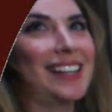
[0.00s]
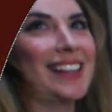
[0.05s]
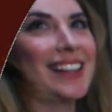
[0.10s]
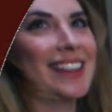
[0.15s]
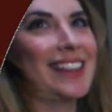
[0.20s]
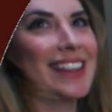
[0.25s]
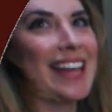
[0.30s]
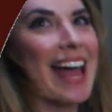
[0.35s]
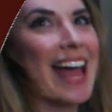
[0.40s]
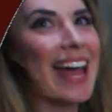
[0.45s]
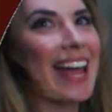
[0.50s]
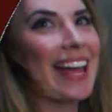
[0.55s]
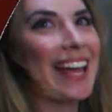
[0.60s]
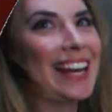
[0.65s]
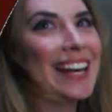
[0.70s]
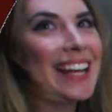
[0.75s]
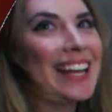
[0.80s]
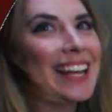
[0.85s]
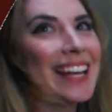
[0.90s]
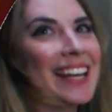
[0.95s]
that
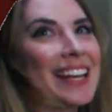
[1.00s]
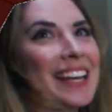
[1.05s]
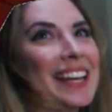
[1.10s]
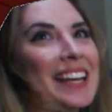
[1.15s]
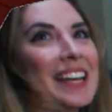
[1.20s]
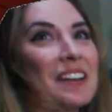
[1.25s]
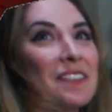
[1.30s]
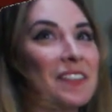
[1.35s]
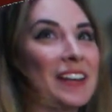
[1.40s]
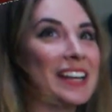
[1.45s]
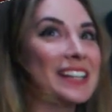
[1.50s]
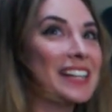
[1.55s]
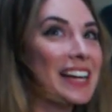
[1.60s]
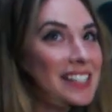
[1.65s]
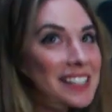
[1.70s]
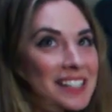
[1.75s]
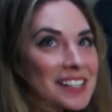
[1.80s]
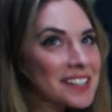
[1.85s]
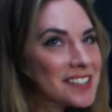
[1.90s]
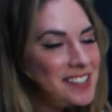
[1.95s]
if he
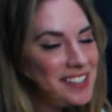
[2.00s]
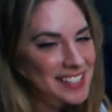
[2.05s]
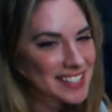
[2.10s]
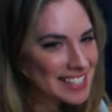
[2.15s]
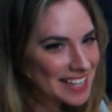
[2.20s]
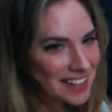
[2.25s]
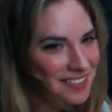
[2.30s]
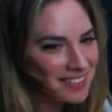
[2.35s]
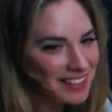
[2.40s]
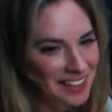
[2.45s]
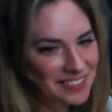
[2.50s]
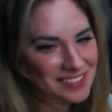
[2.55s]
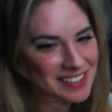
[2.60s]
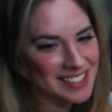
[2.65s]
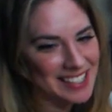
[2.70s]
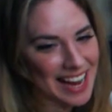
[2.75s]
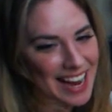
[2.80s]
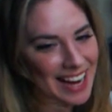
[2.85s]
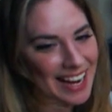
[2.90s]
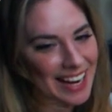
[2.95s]
doesn't understand what I'm
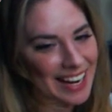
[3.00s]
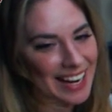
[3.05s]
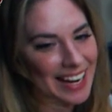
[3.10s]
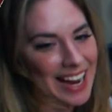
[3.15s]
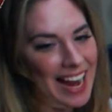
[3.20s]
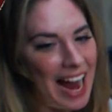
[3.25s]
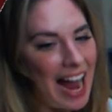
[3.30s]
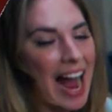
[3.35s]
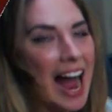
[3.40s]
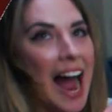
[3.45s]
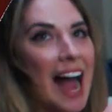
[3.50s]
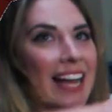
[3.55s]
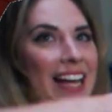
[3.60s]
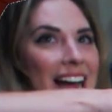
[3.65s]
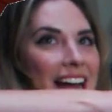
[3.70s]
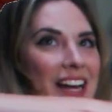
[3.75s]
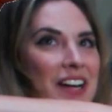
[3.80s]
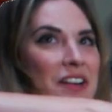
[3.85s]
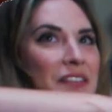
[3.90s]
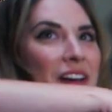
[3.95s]
saying, I
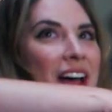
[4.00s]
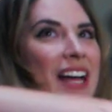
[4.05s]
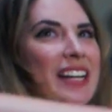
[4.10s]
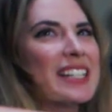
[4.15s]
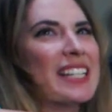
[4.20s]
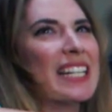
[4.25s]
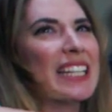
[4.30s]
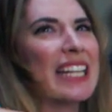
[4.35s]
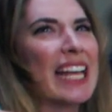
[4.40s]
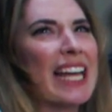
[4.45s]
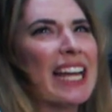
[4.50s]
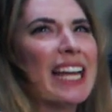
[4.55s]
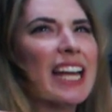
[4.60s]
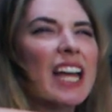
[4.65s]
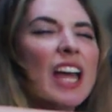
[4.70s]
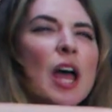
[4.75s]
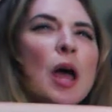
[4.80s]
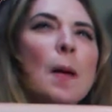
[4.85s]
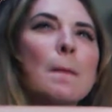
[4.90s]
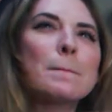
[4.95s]
kind of had to like
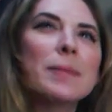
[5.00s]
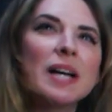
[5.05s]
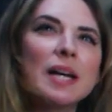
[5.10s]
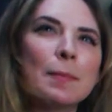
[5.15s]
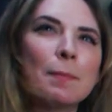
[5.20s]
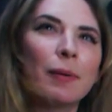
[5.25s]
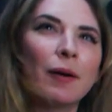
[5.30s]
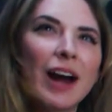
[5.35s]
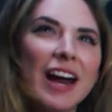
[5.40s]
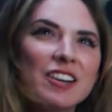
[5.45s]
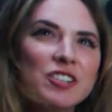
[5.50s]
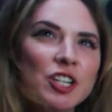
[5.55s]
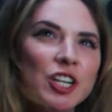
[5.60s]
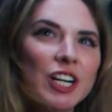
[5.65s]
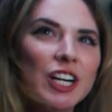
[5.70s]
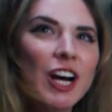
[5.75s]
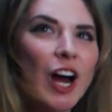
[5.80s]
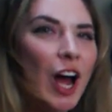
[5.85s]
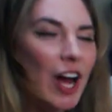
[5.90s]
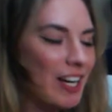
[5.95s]
put
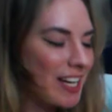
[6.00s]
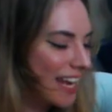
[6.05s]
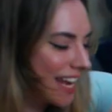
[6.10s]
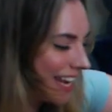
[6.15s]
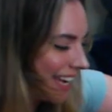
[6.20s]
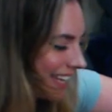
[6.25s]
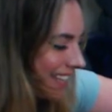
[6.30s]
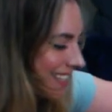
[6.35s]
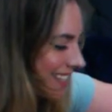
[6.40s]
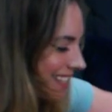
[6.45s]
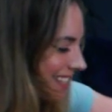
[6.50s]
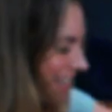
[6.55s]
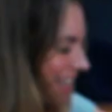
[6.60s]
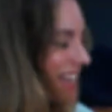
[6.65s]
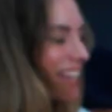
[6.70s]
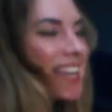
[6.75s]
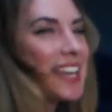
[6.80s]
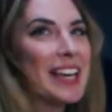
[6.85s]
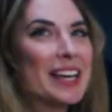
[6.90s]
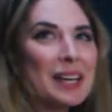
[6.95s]
pressure on his
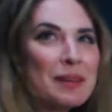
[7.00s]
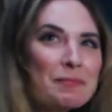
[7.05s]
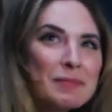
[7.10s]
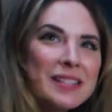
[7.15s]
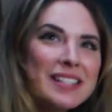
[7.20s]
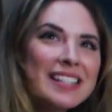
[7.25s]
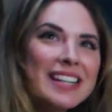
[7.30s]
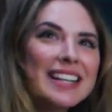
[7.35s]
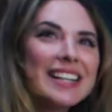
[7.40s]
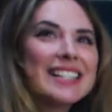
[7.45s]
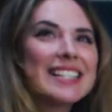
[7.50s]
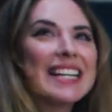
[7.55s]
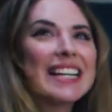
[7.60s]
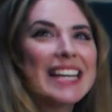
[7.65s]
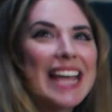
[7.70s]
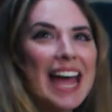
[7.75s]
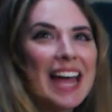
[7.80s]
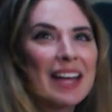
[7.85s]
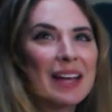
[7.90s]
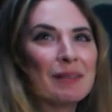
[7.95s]
hips to
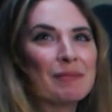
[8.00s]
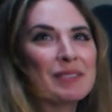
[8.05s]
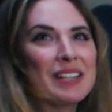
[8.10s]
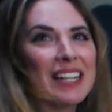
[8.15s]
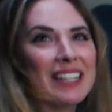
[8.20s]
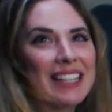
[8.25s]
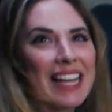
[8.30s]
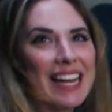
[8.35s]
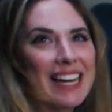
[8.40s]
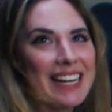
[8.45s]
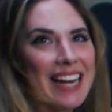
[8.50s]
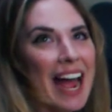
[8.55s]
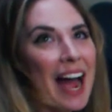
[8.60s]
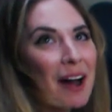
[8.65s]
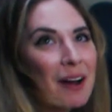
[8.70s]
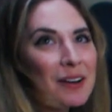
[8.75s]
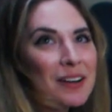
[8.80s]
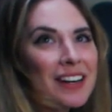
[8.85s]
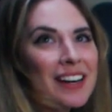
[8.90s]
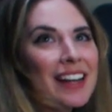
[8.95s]
get him to lay
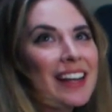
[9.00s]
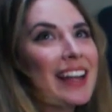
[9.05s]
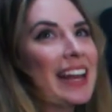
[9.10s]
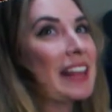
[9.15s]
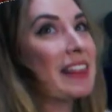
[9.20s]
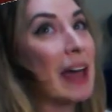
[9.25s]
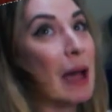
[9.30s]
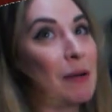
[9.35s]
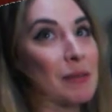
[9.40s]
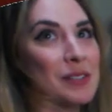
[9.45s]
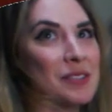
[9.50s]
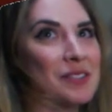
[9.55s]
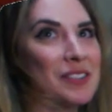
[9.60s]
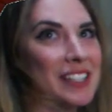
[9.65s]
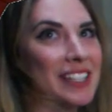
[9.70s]
down. And that was really